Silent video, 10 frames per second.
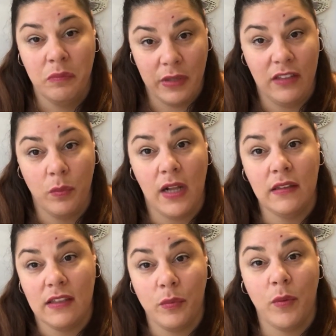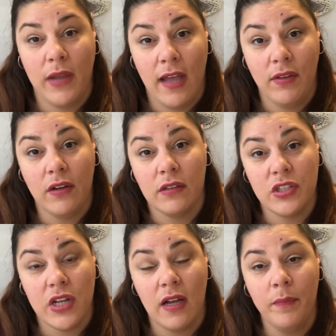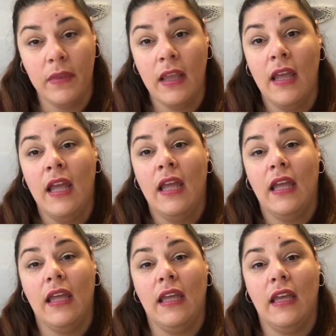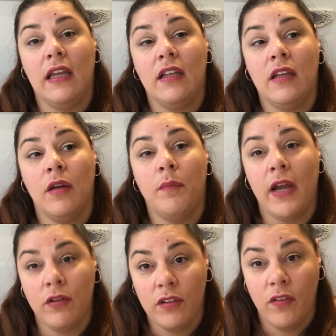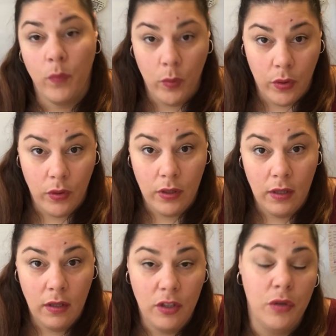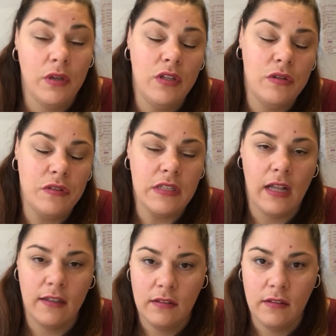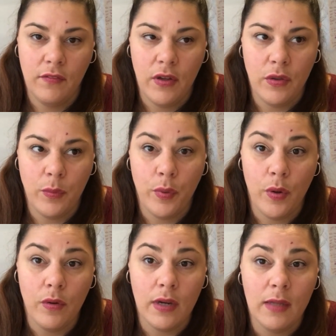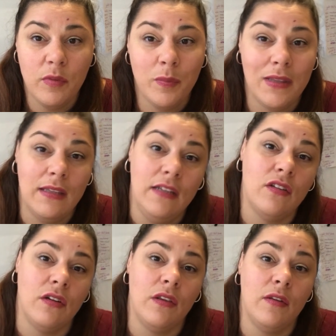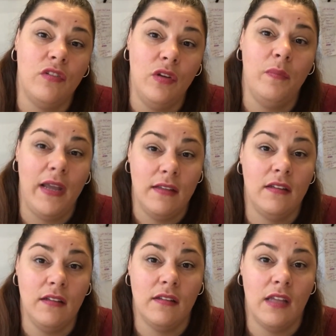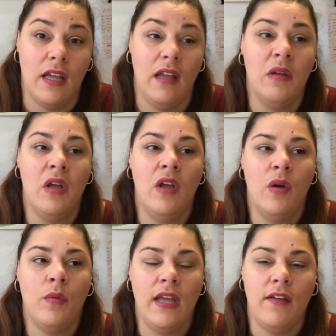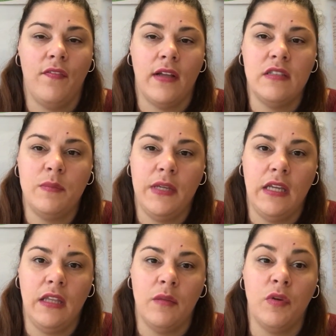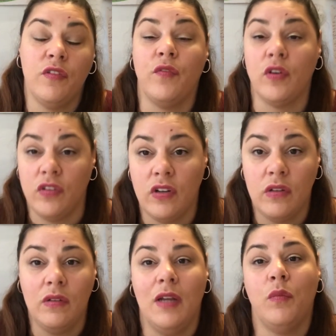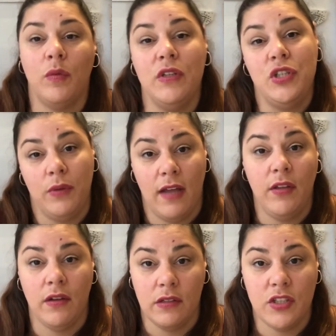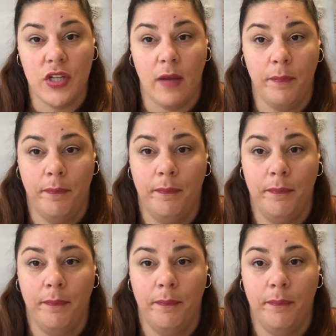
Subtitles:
plays well, and that's what we have here in the shop, and Microsoft Word. You can use lots of other programs, but these are the 2 basics that we have found to be the most versatile and what we do have here in the shop.